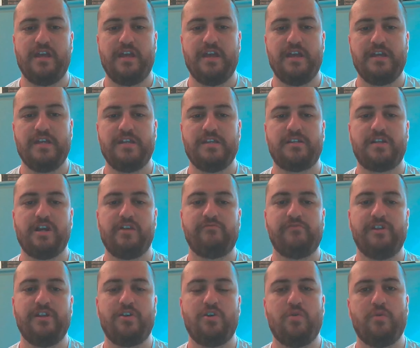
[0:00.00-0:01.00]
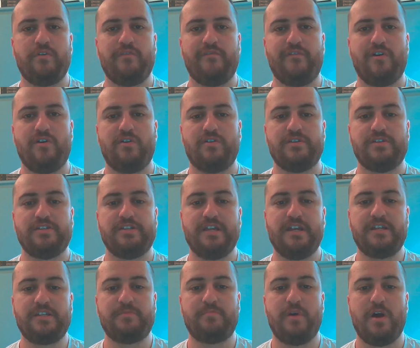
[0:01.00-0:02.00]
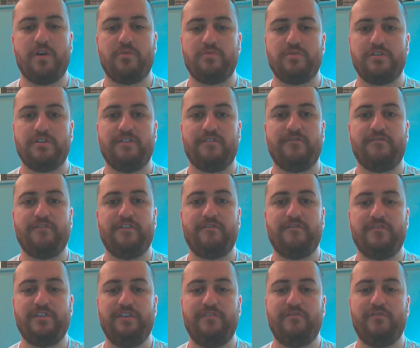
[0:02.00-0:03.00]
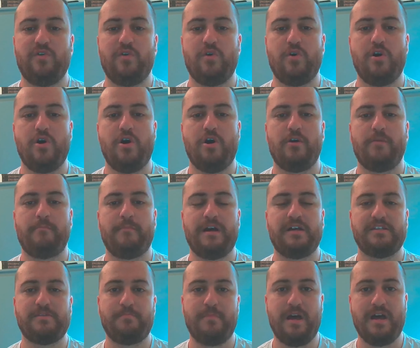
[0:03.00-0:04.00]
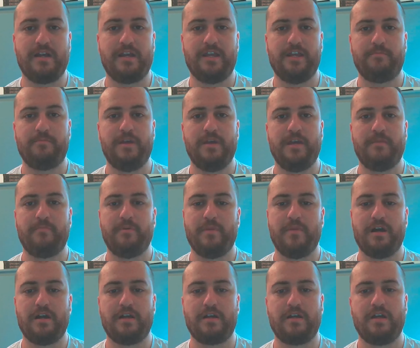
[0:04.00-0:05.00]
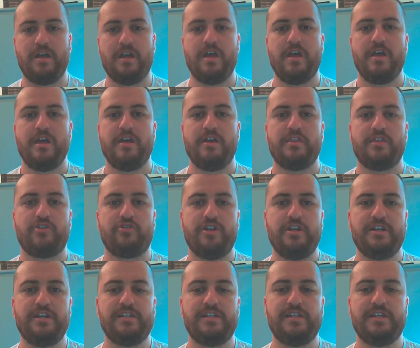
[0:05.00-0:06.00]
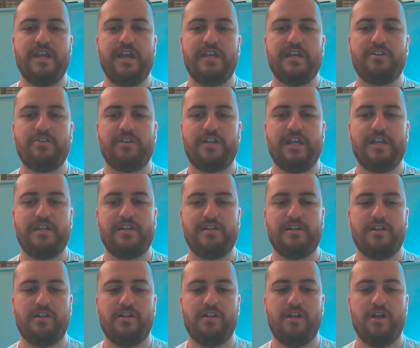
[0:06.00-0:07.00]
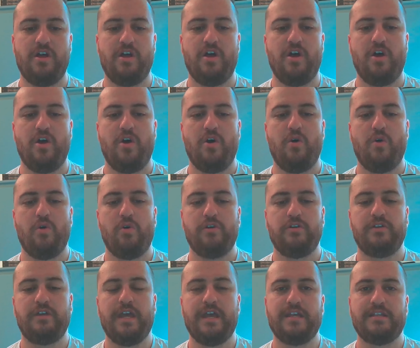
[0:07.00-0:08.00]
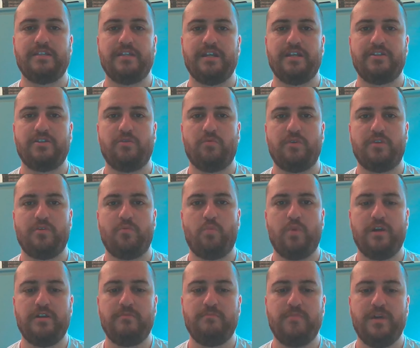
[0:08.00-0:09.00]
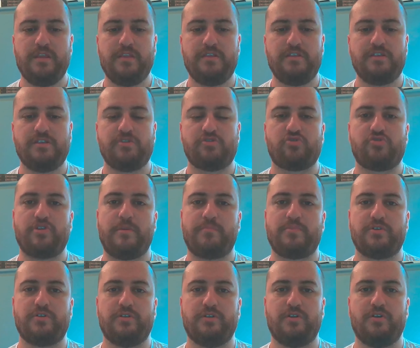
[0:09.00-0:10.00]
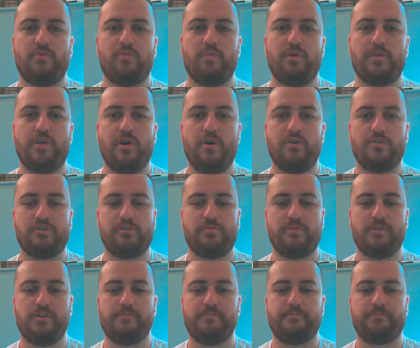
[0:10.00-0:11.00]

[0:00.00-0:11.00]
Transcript: it is currently going for £6.54 on mass market paperback, three ninety nine on Kindle, or you can get it with a one month subscription with Audible.